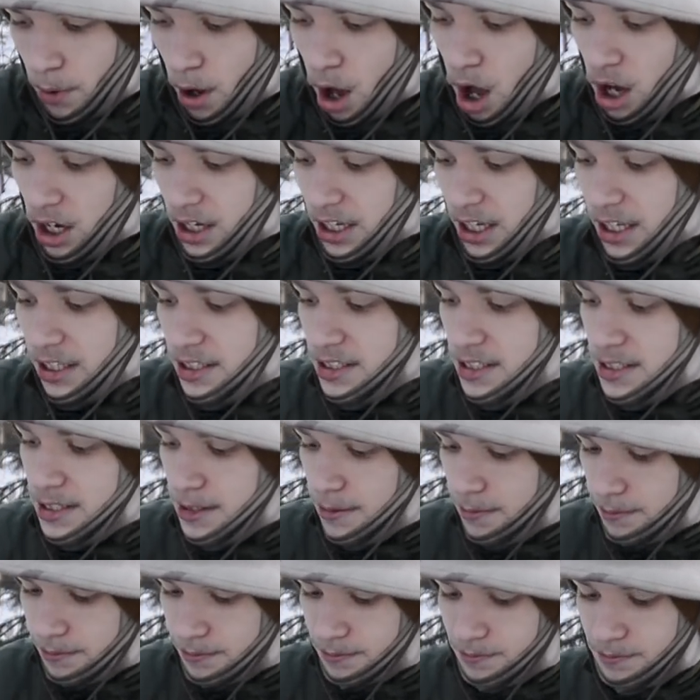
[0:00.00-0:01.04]

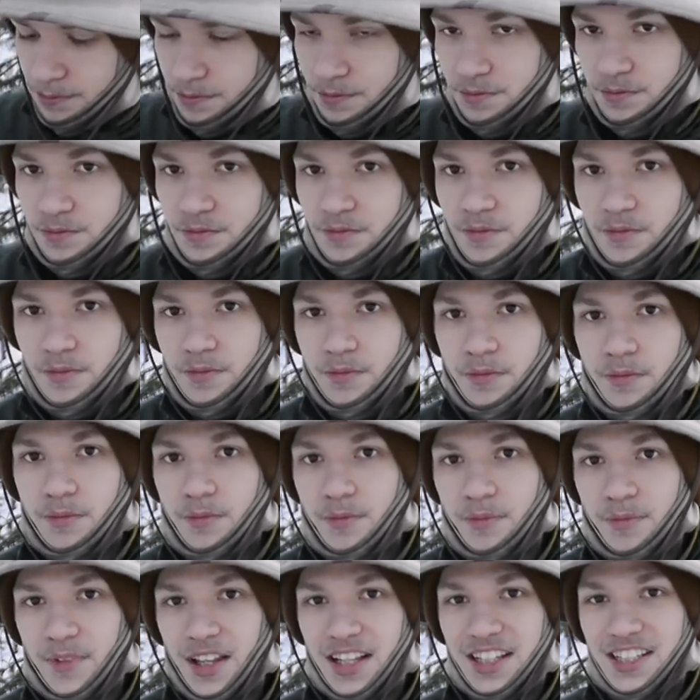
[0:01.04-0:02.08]
pockets.
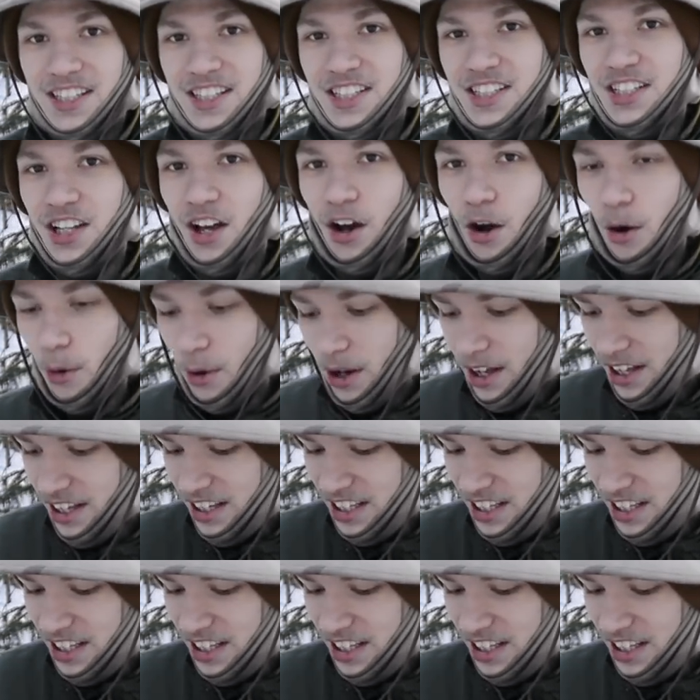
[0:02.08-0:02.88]
So